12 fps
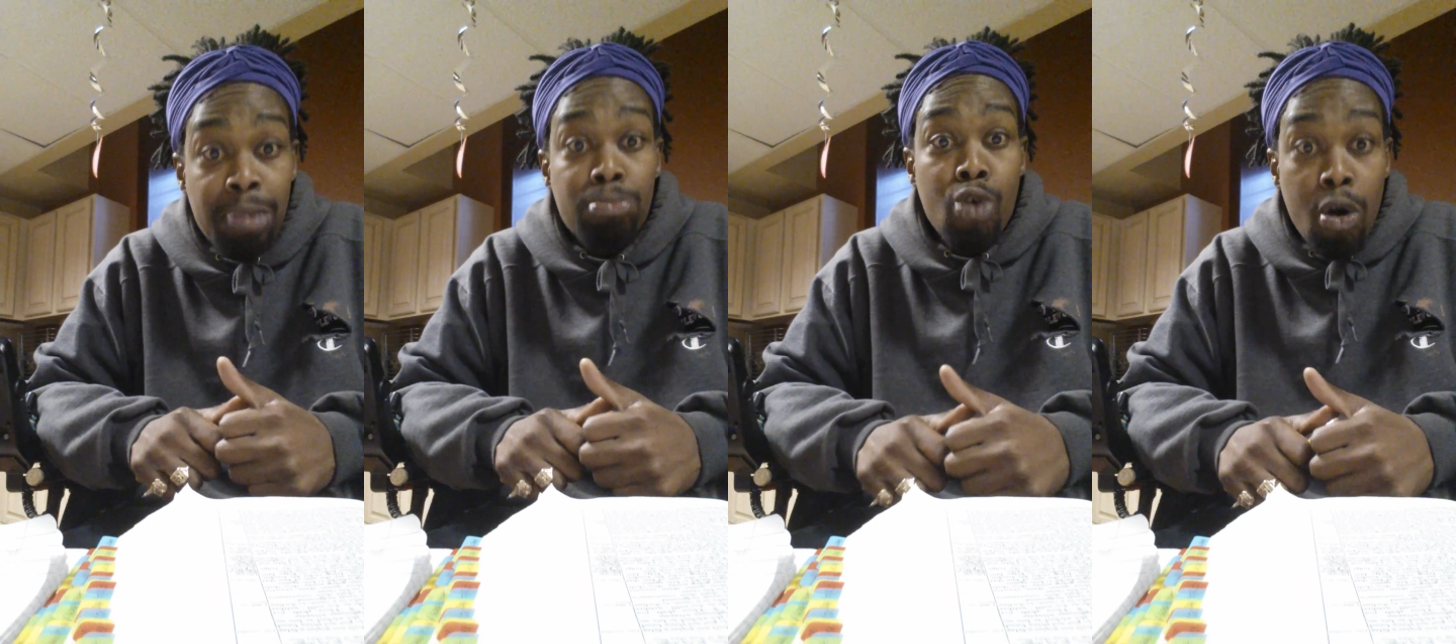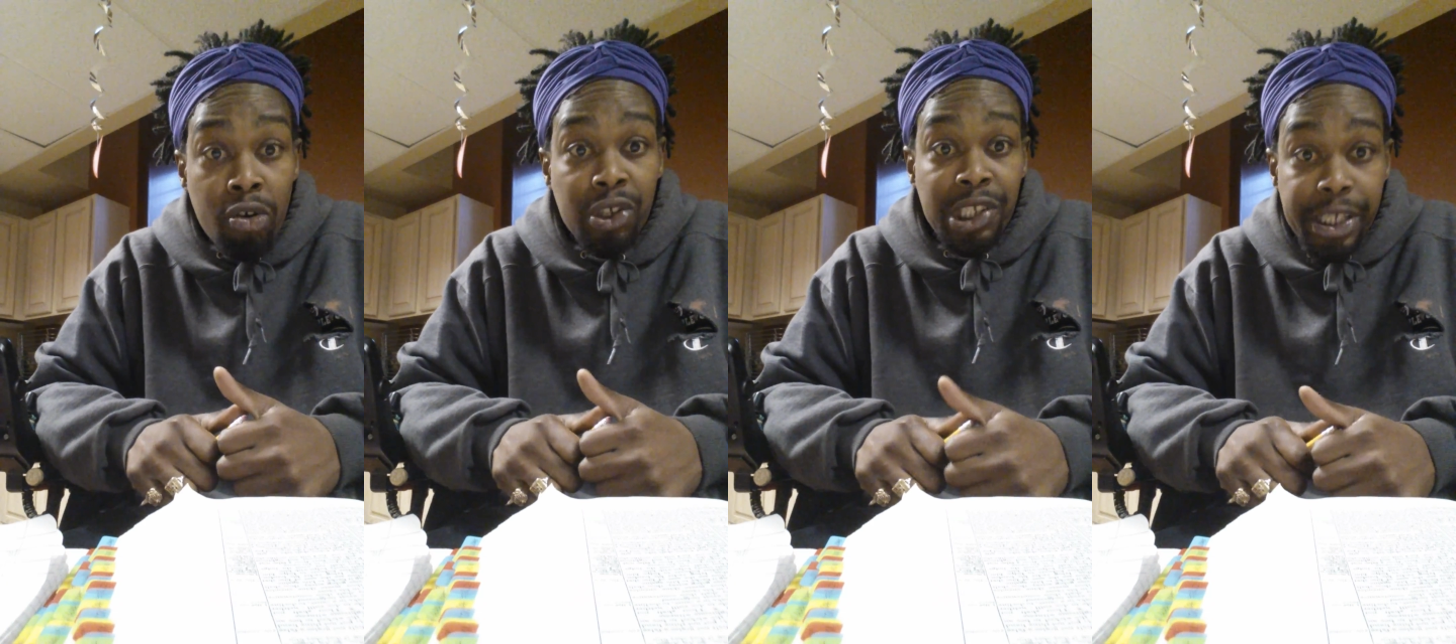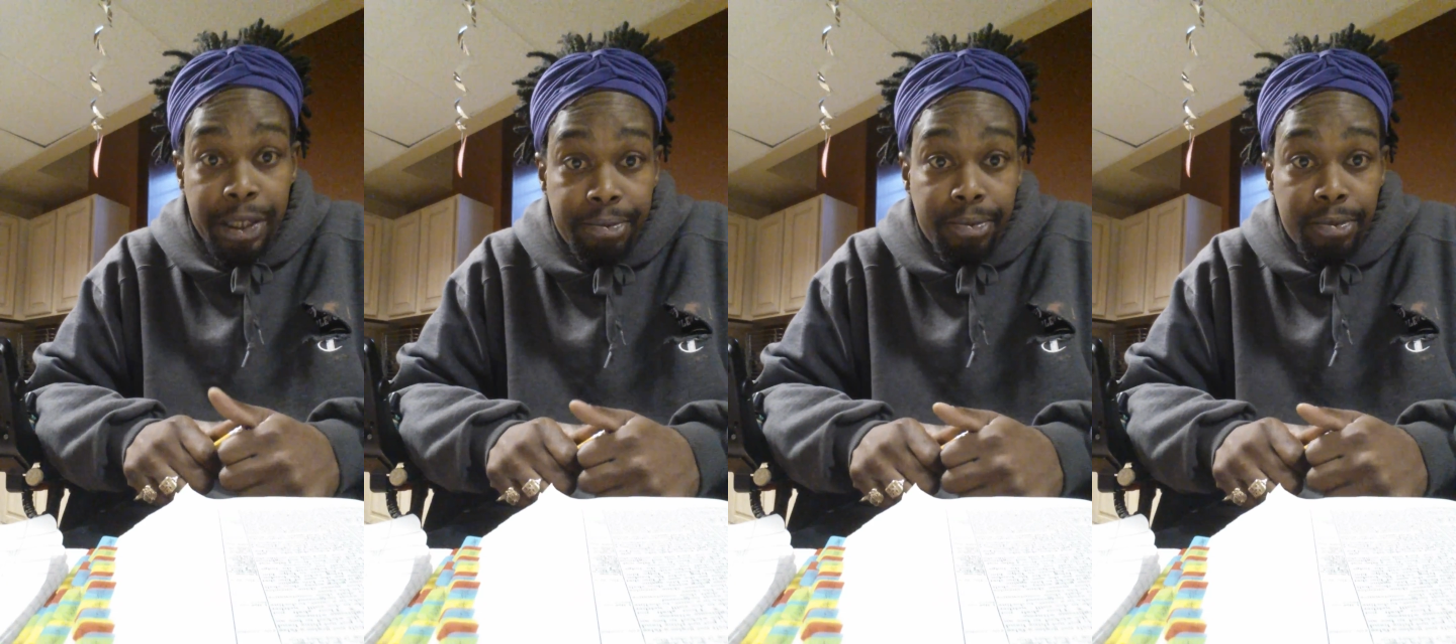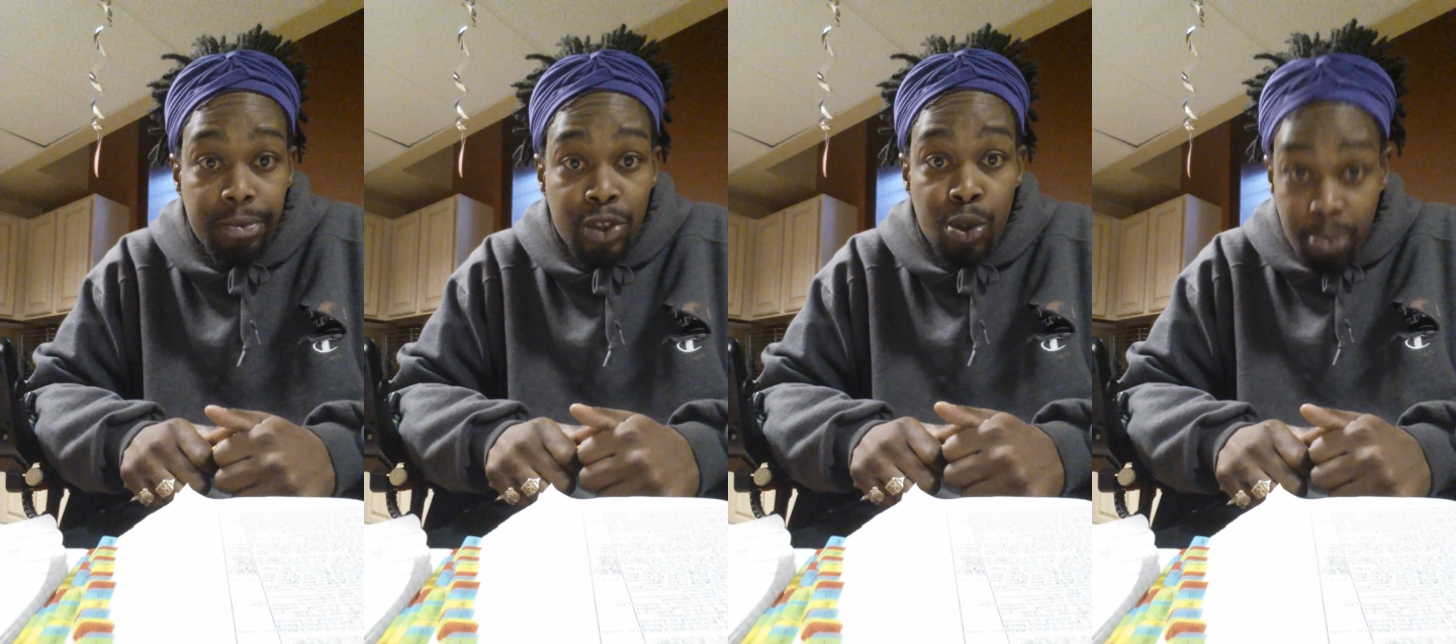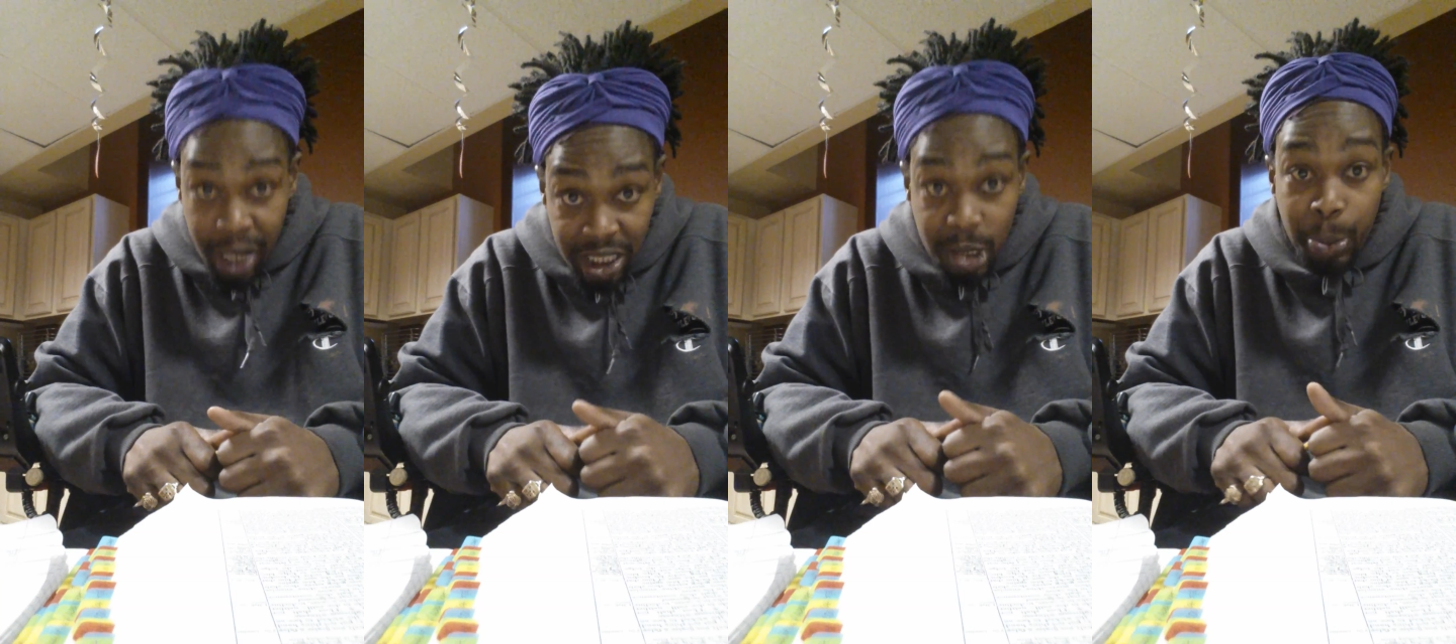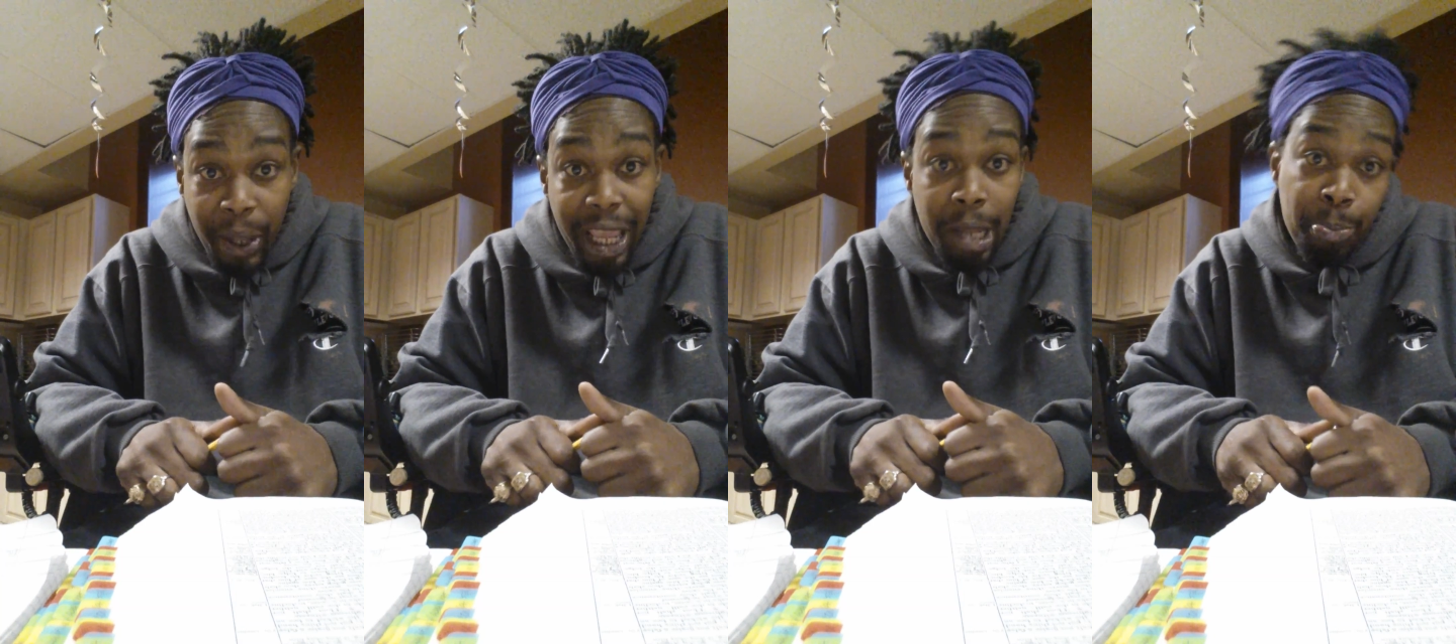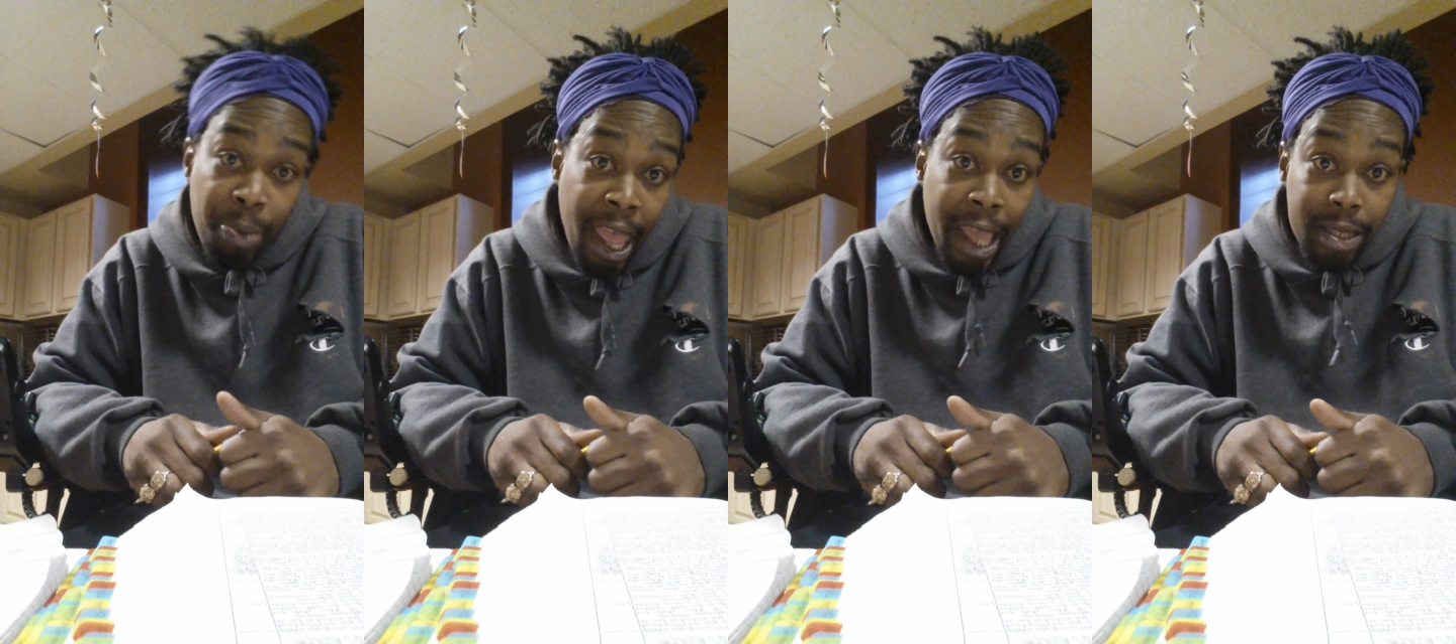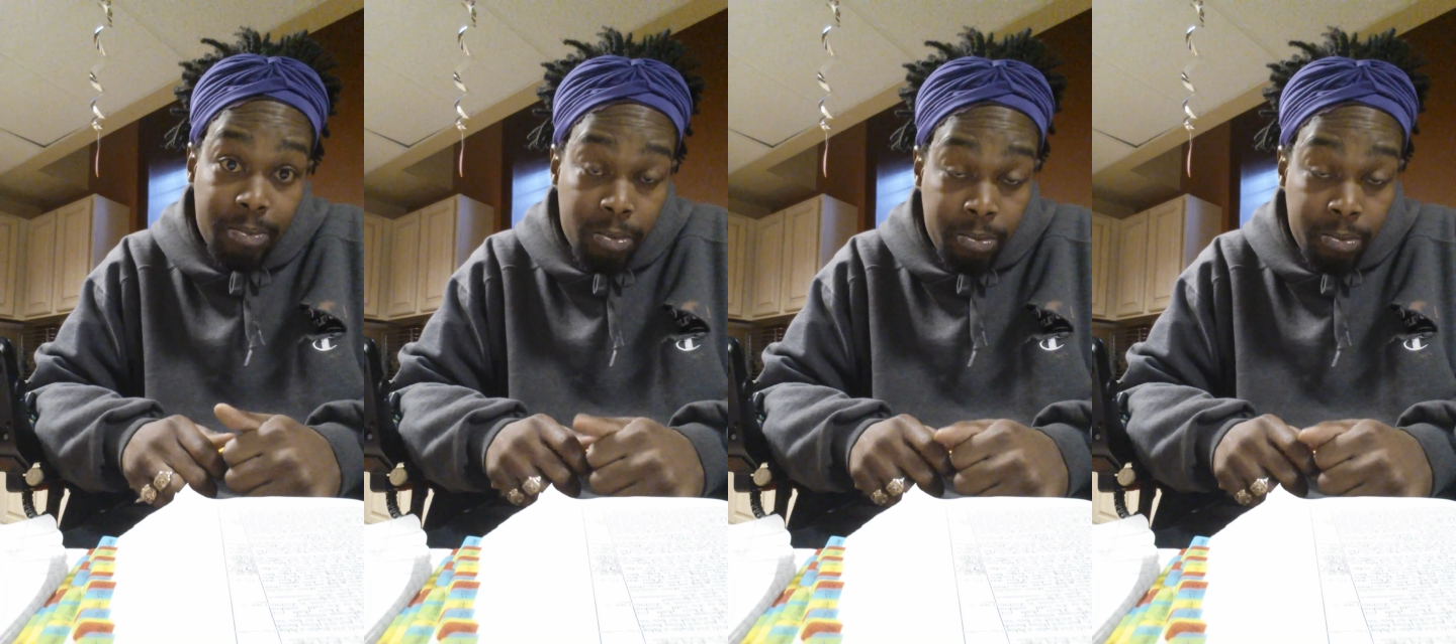and morally you must pay it back.